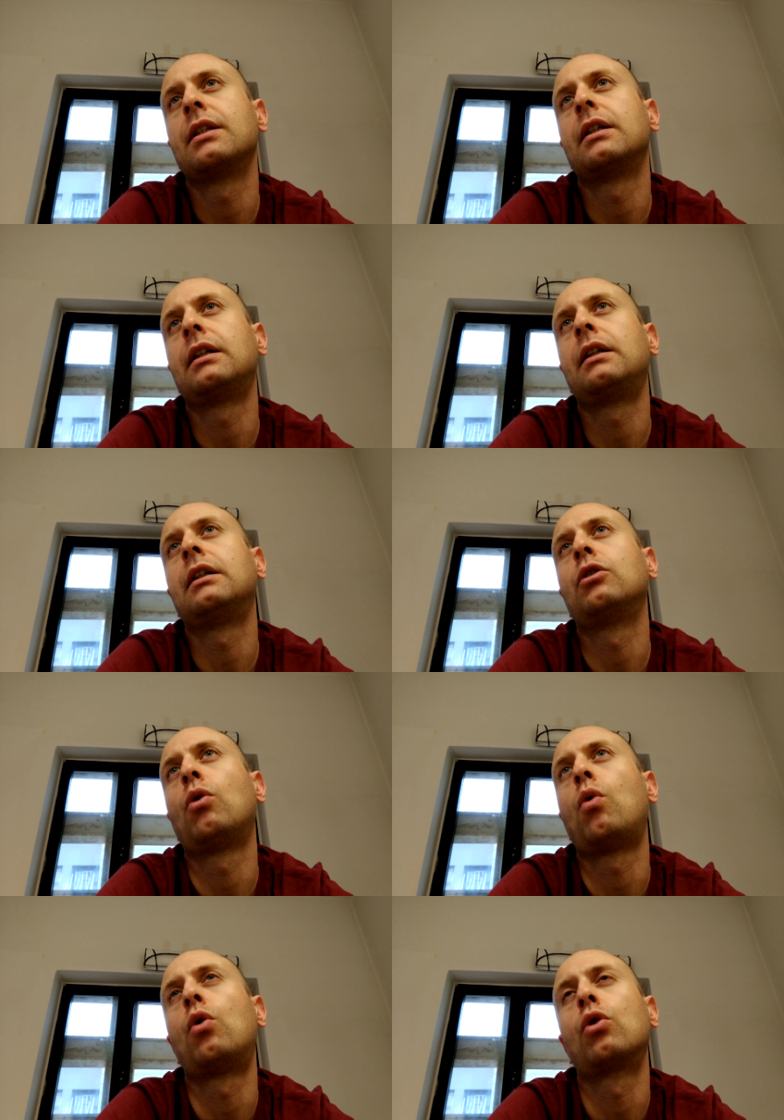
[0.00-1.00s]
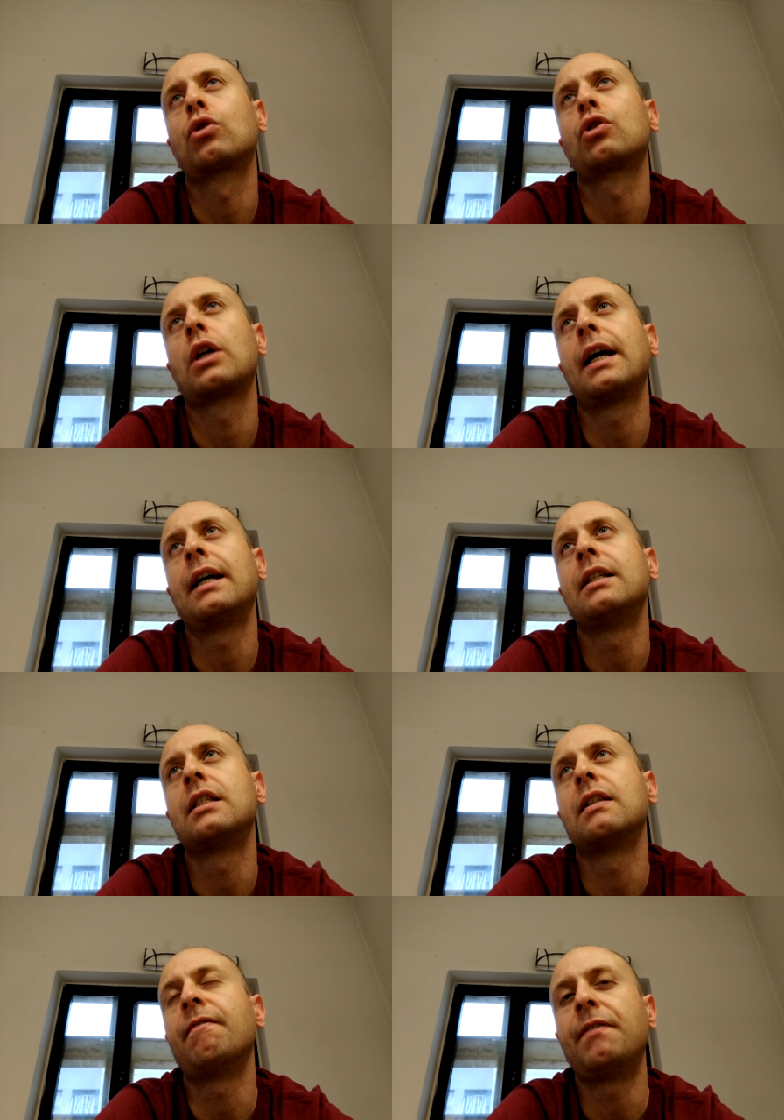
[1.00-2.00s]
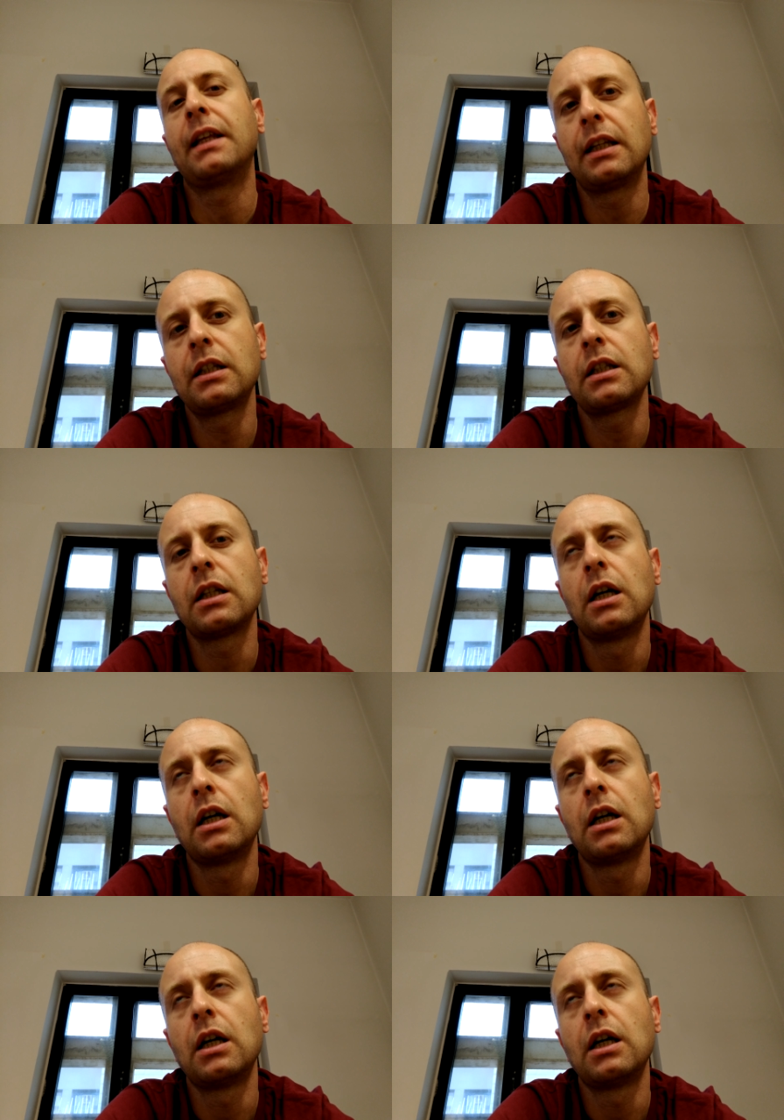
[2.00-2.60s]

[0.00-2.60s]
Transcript: uh, the orcs as villain.